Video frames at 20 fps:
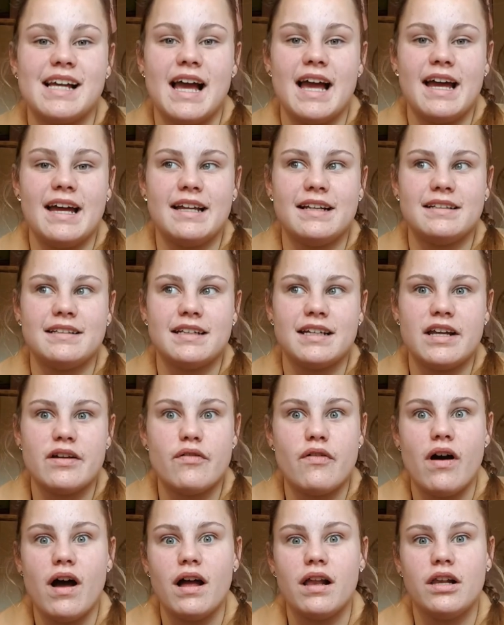And if
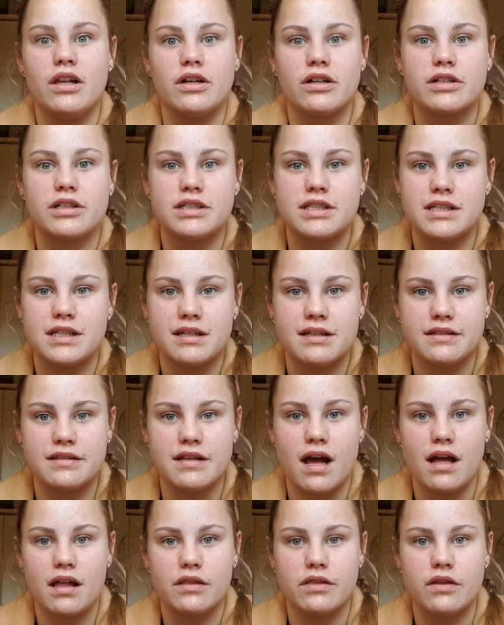I looked
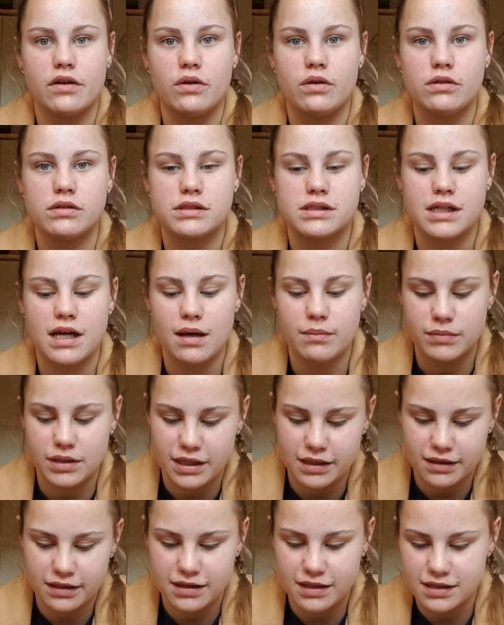down the whole time
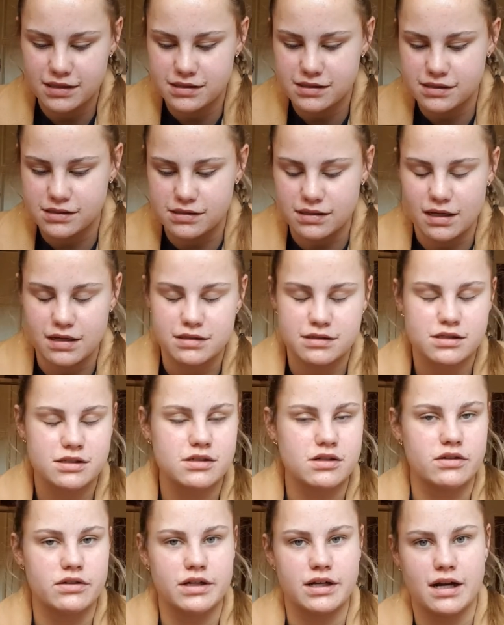like this,
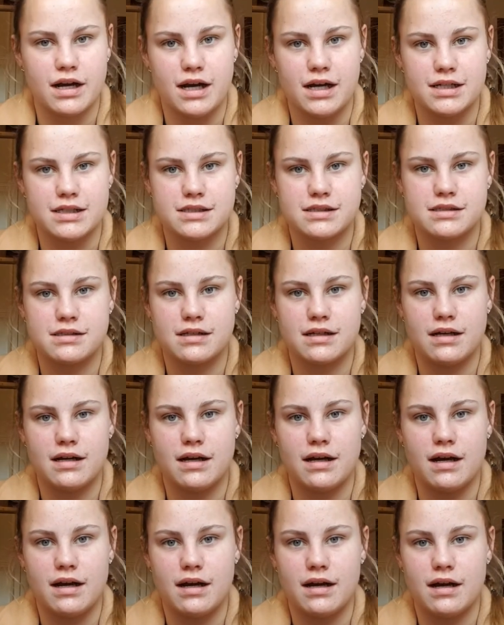sorry guys,
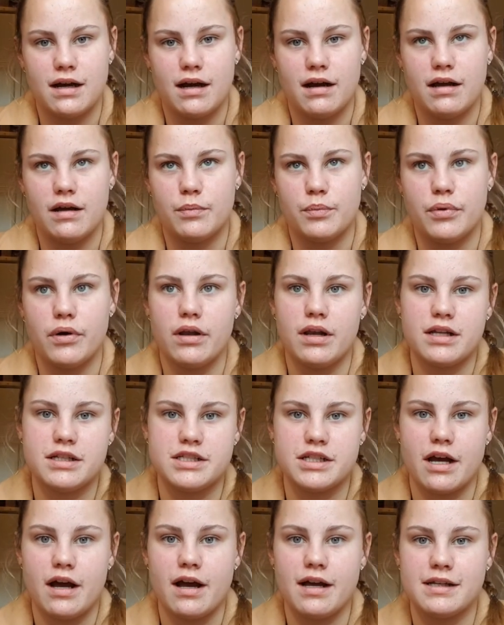I
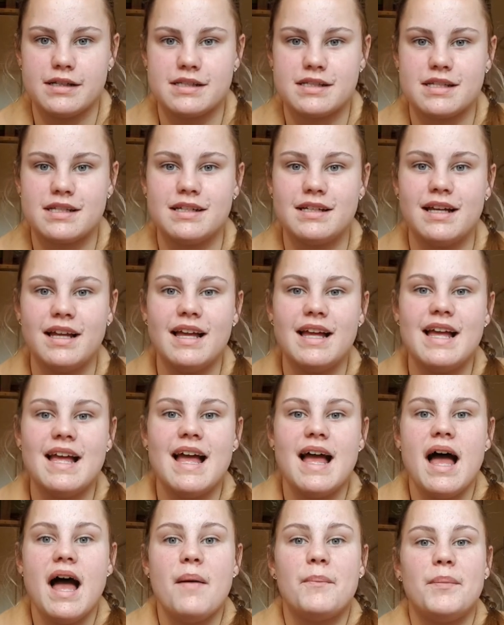apologize.
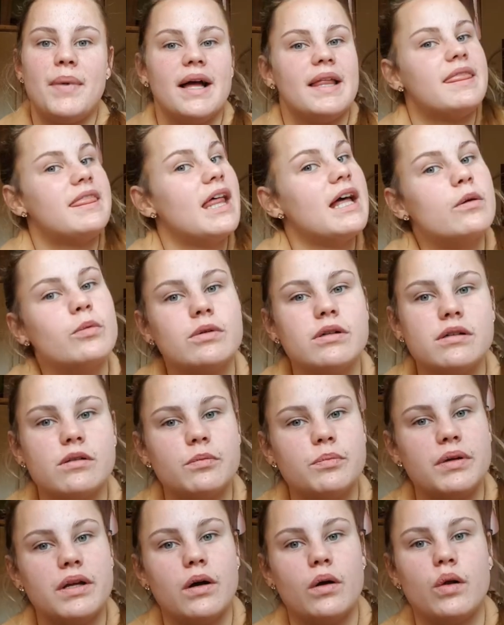But that will
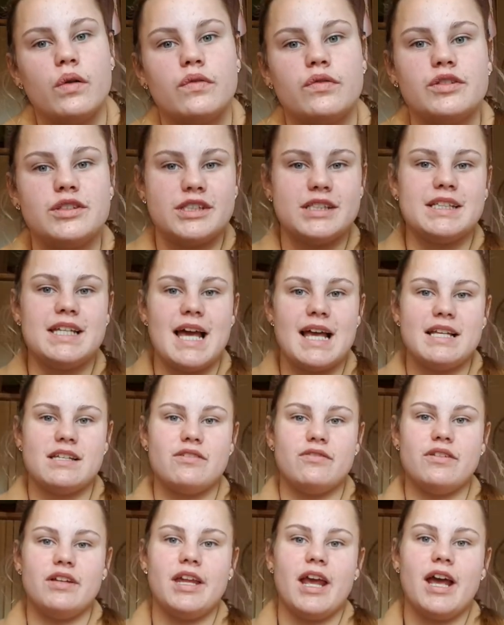be all for today's
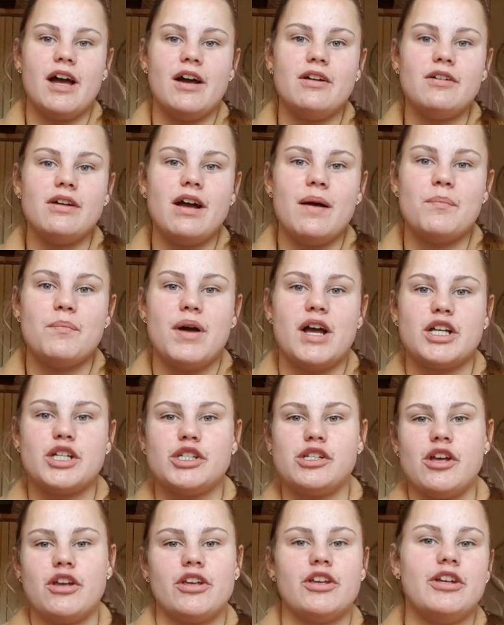video. Make
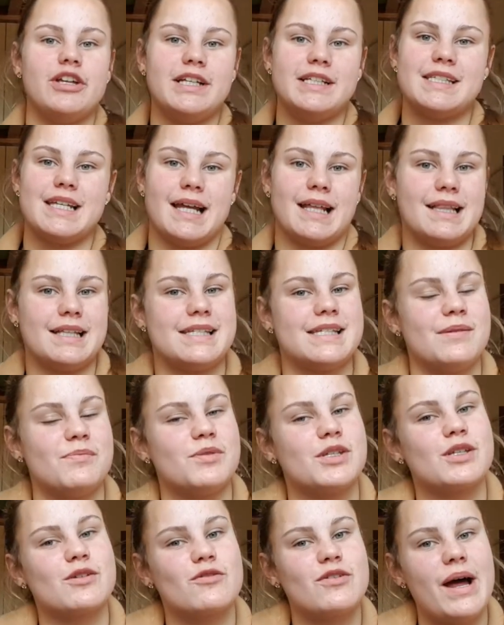sure you hit that
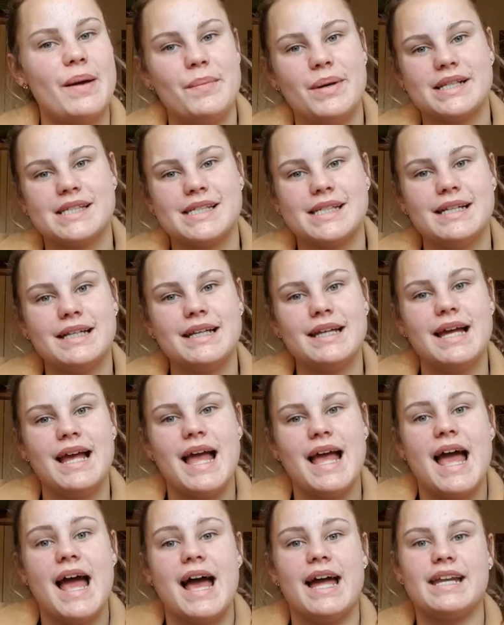subscribe button.
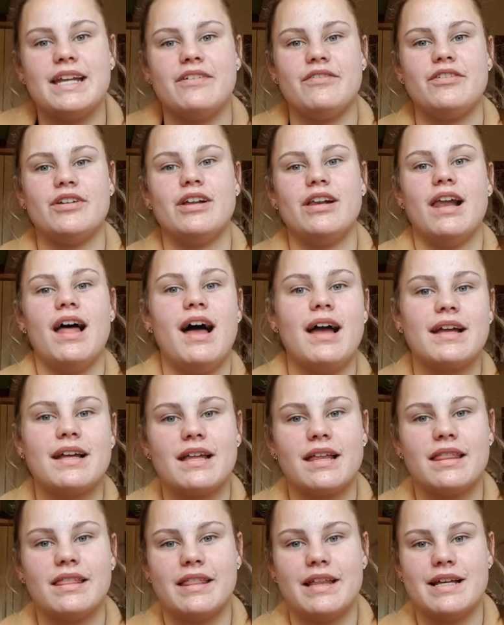And if you
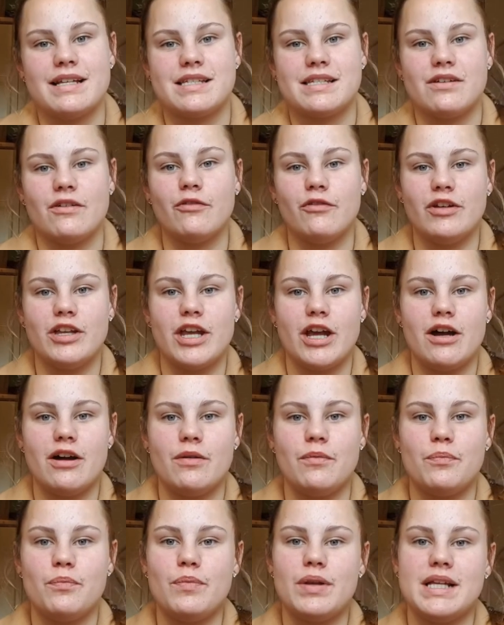like this video,
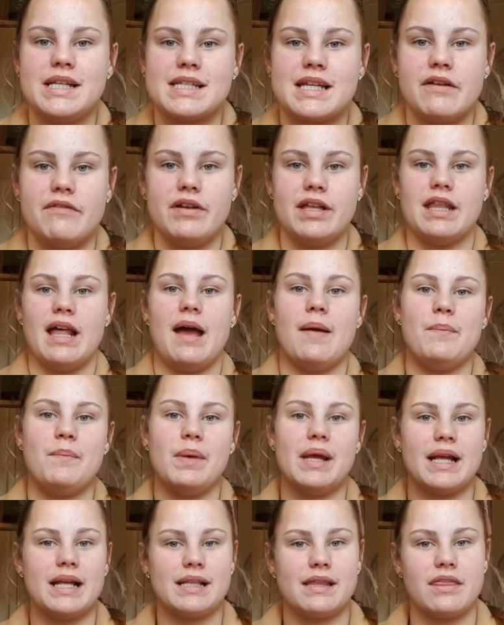please give it a big
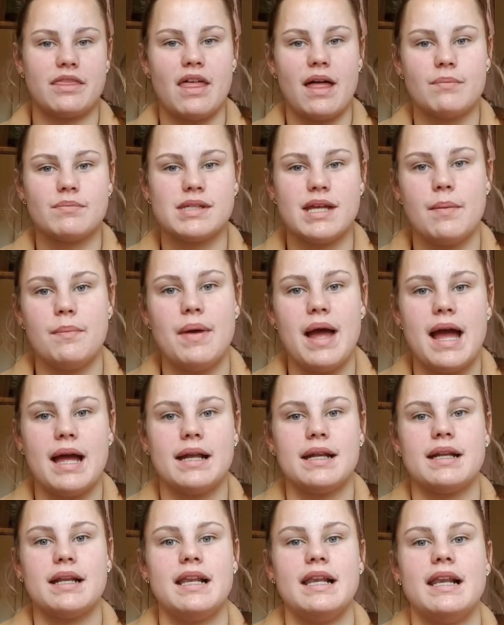thumbs up
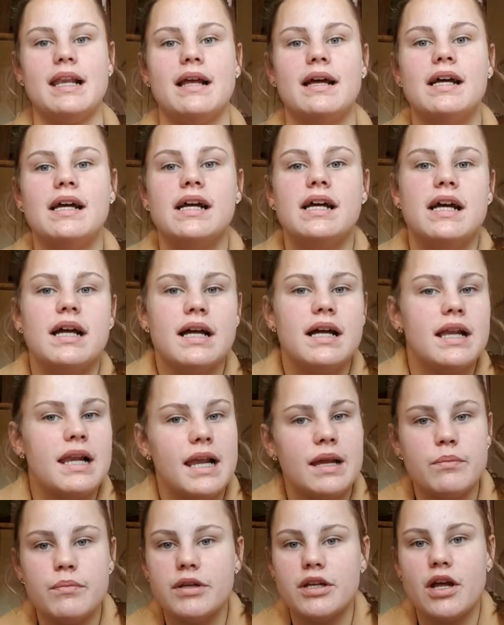and
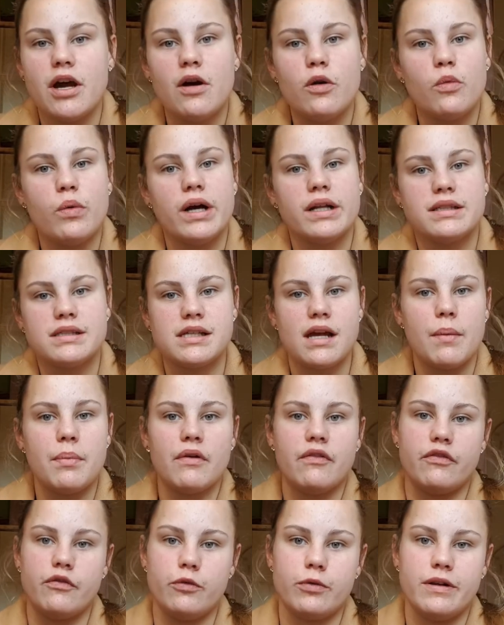let me know what type of
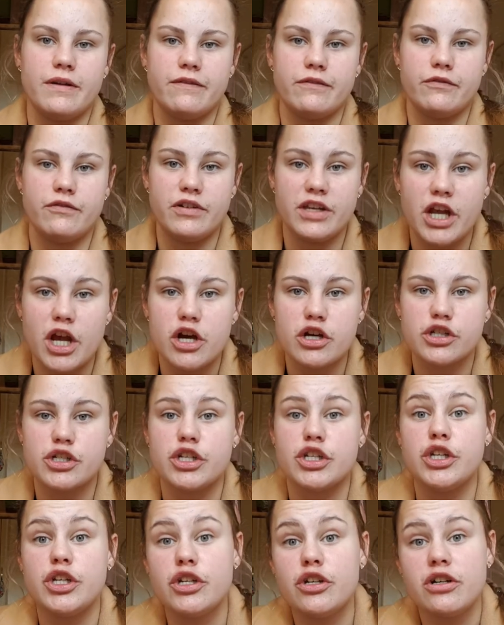videos
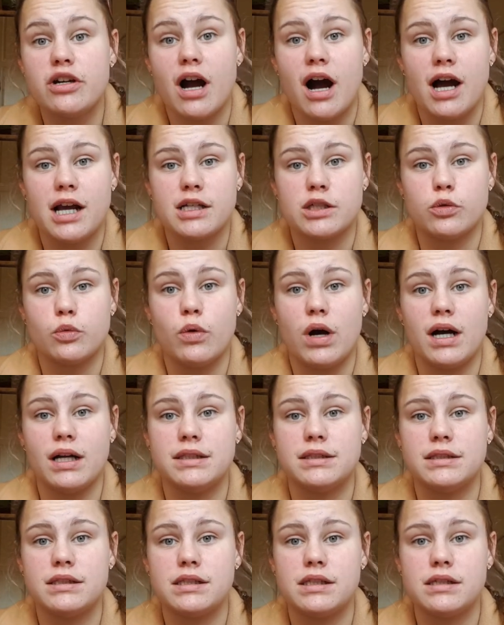you guys
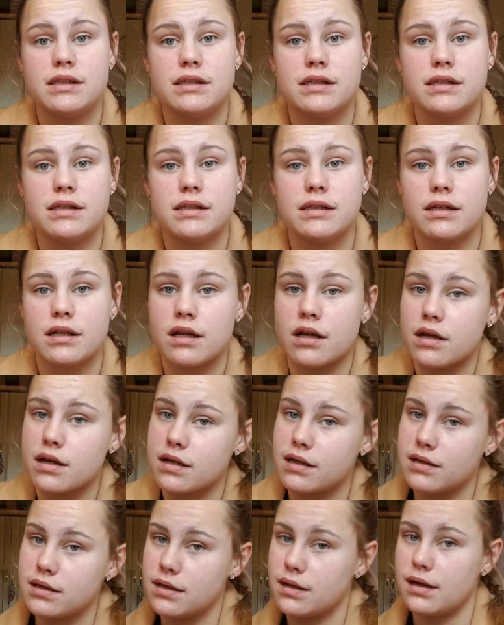want.
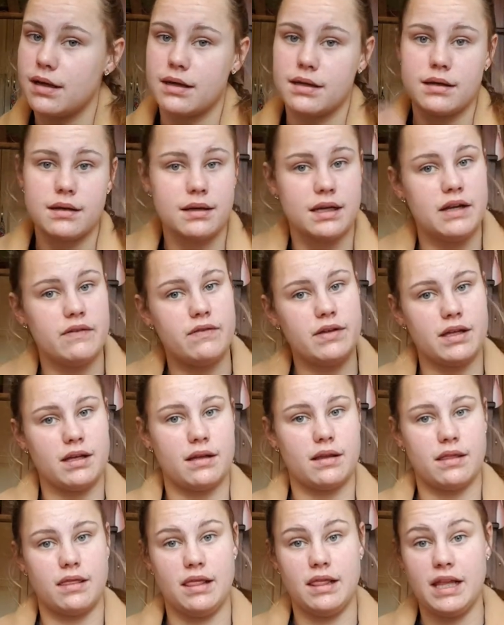
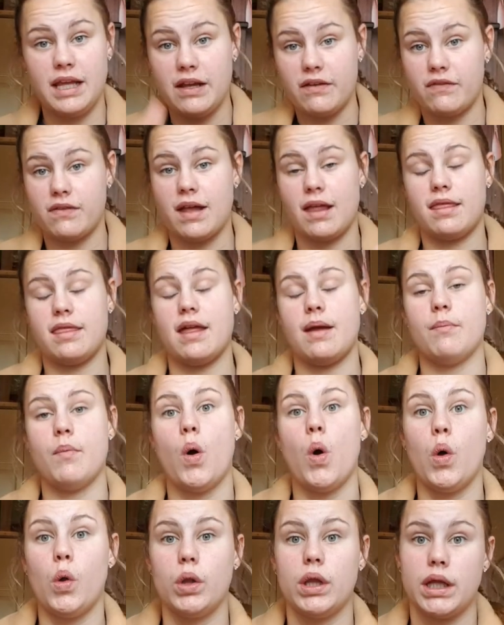Leave them
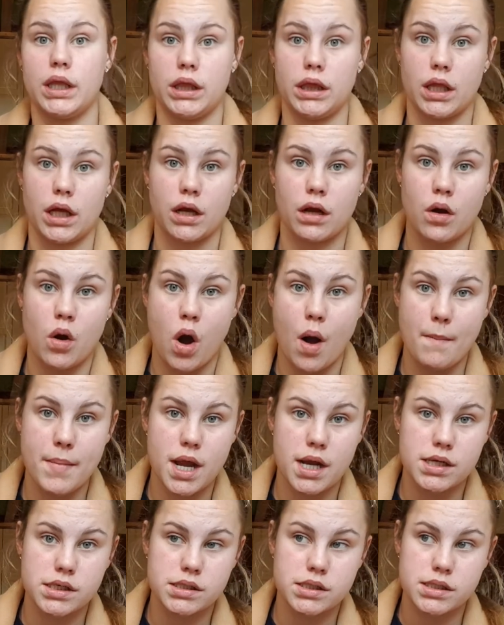all in the
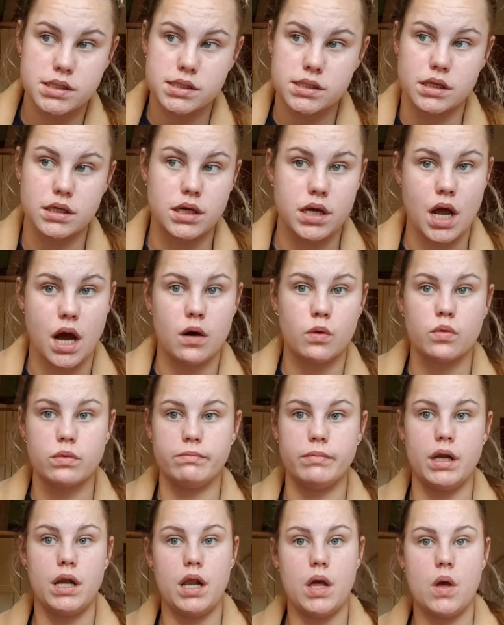comments down
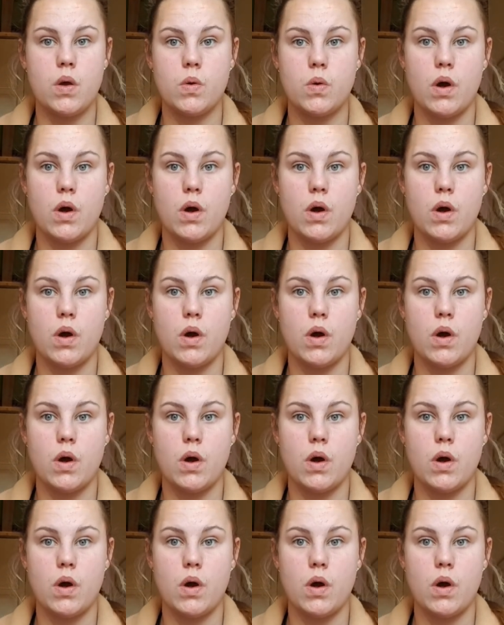below.